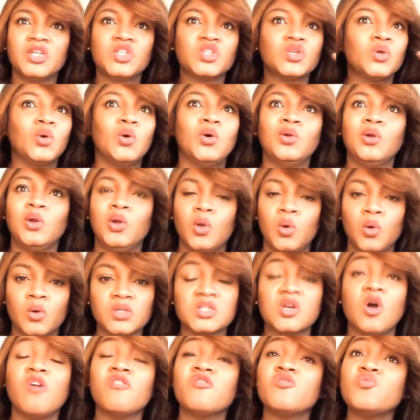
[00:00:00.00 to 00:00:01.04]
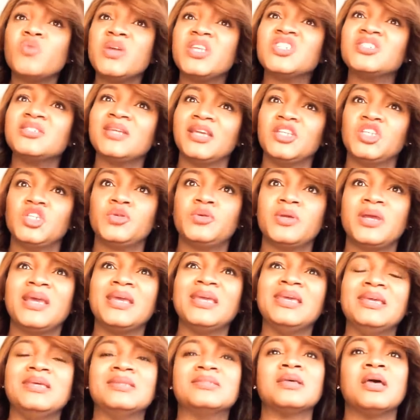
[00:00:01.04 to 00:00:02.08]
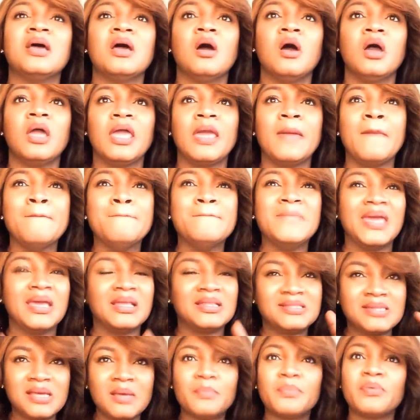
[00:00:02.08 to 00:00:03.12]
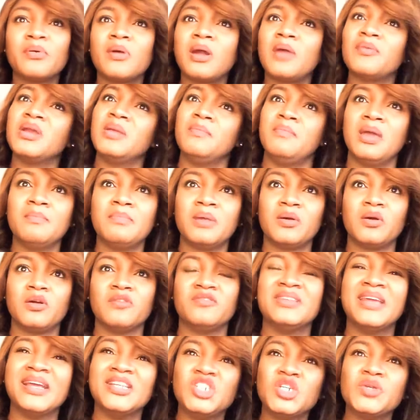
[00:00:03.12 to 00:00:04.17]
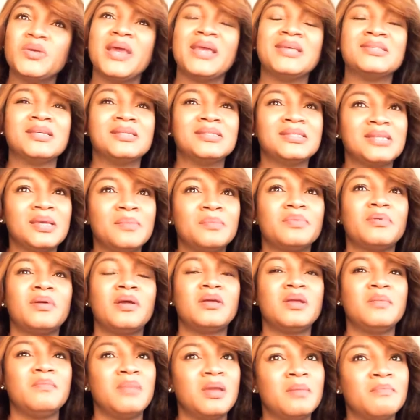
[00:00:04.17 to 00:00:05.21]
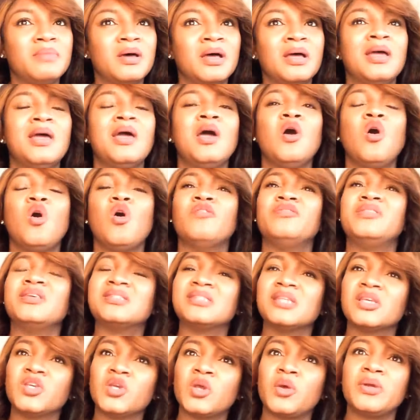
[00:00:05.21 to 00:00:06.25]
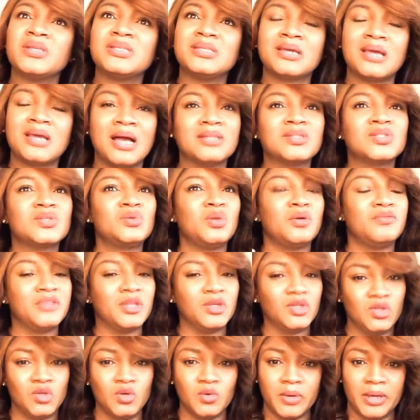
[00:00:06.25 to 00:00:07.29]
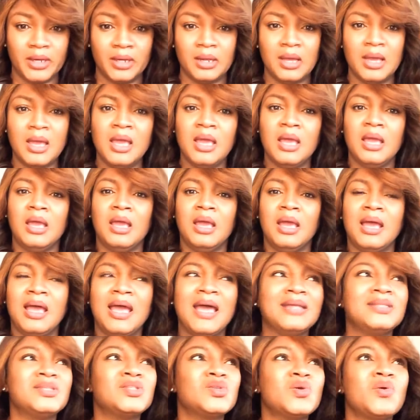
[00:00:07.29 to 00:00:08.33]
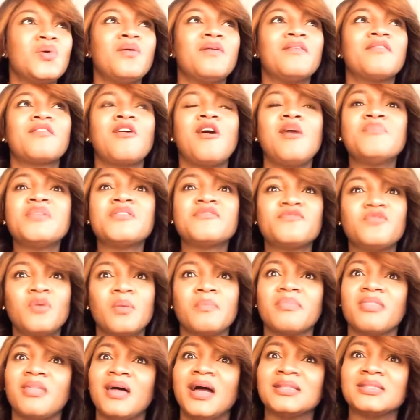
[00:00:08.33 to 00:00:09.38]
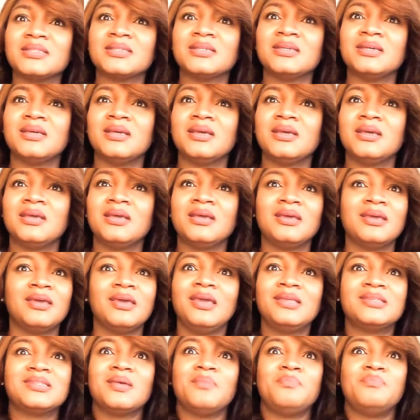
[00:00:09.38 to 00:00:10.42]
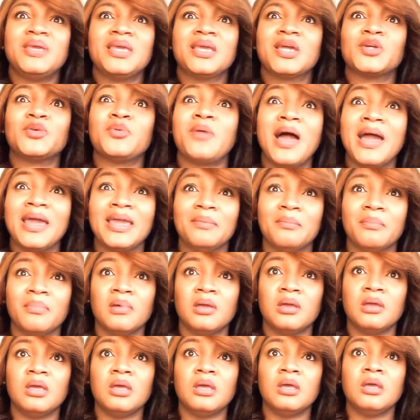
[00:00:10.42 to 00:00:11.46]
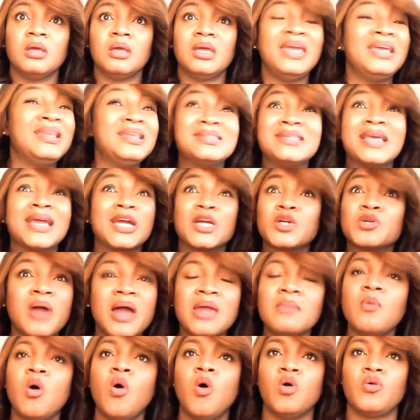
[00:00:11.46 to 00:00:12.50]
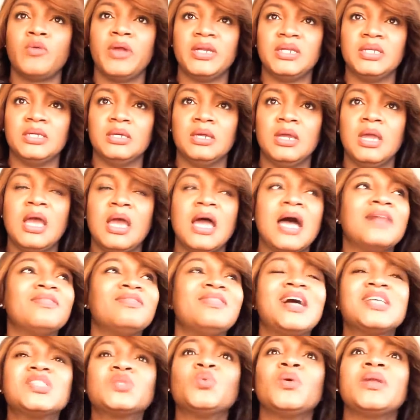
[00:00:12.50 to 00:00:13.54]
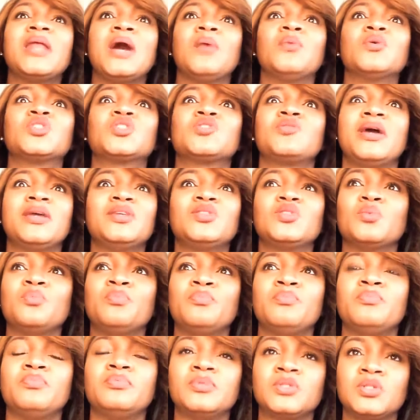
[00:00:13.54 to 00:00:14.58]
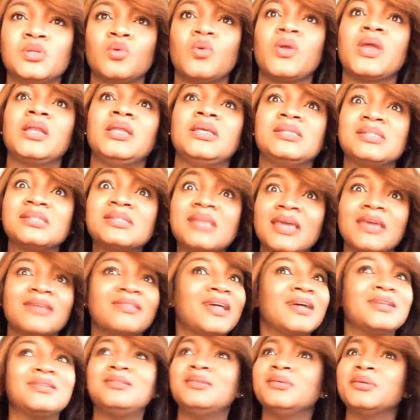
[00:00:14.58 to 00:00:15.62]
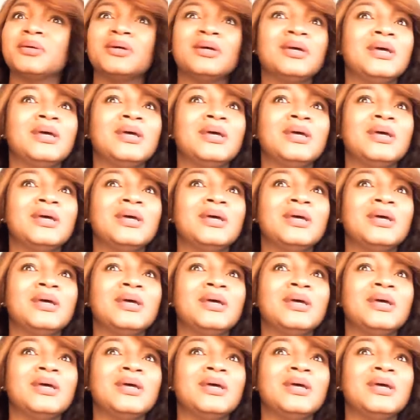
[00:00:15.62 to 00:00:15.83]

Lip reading: on Laws, of which Nigeria is a temporary member of. Nigeria is a temporary member of the Security Council of the UN. And so, coming from that, it's a big crime. It is a crime already. And that's what I was trying to quickly say, that look,